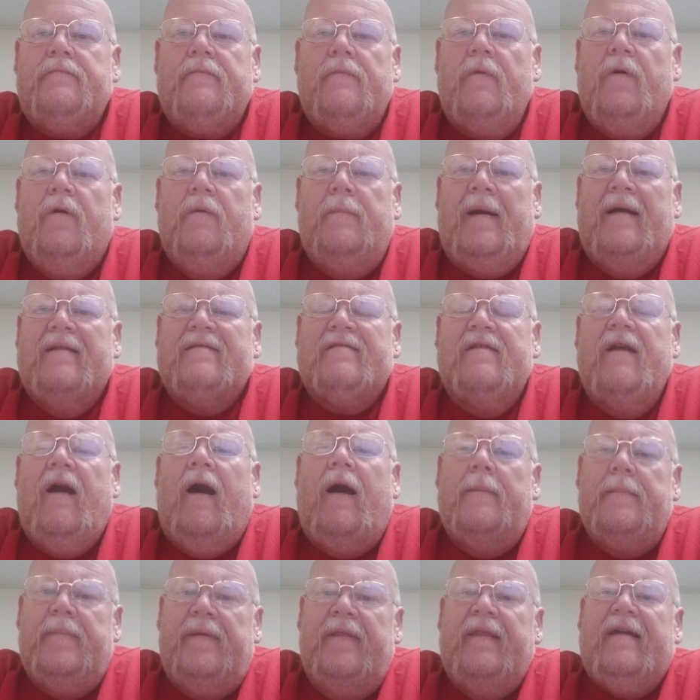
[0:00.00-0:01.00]
mine's
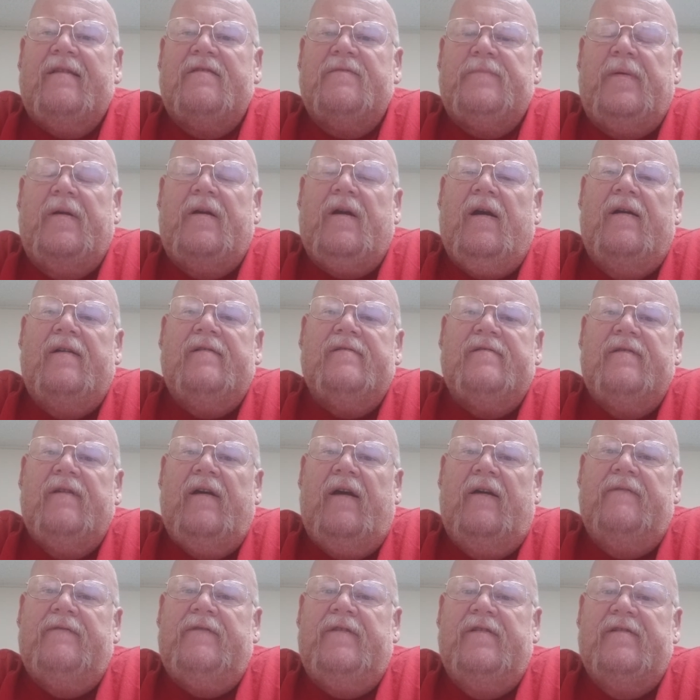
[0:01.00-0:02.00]
not, but that's because
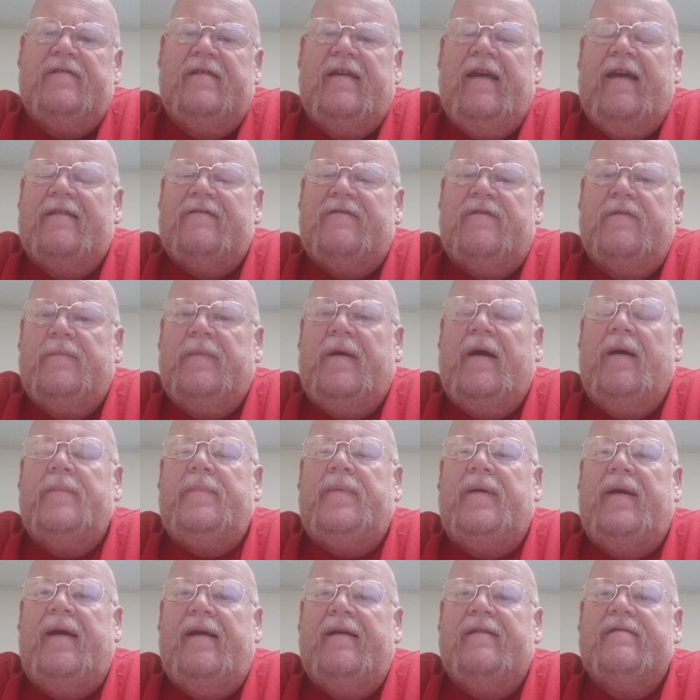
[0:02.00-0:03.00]
of this gastric
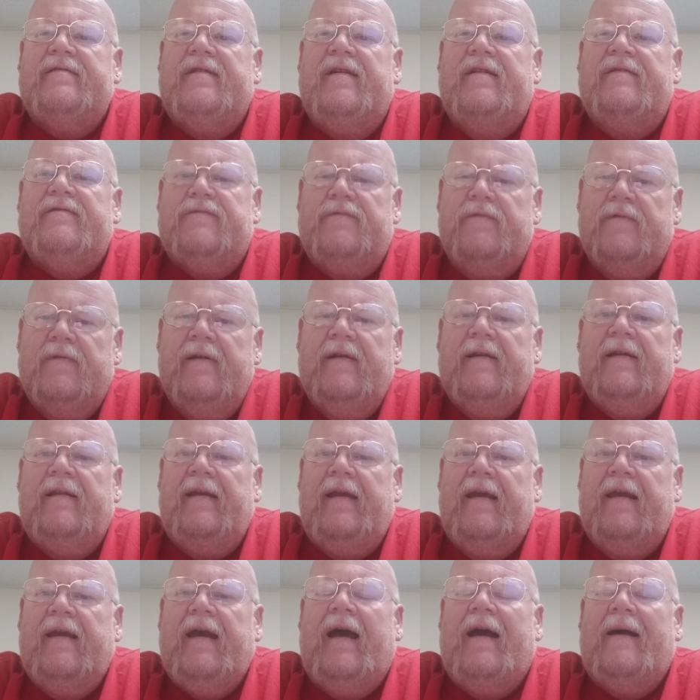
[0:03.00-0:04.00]
bypass has really
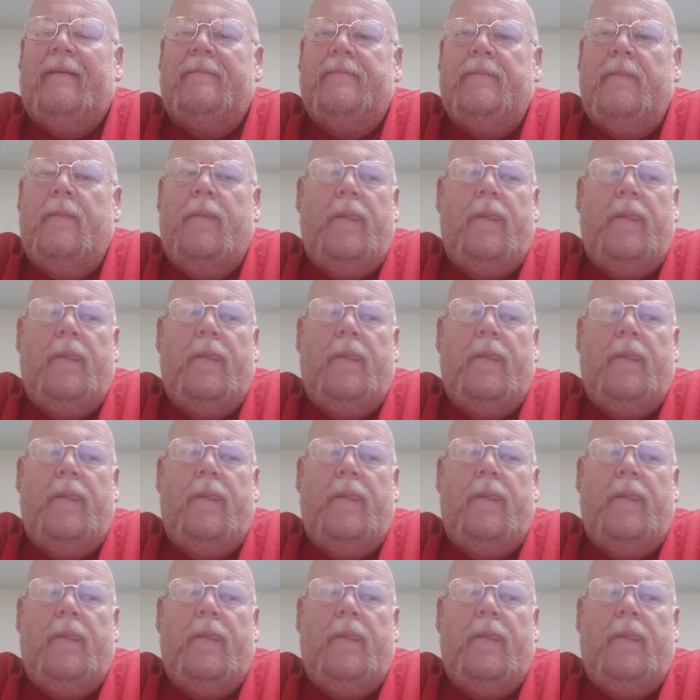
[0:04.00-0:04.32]
got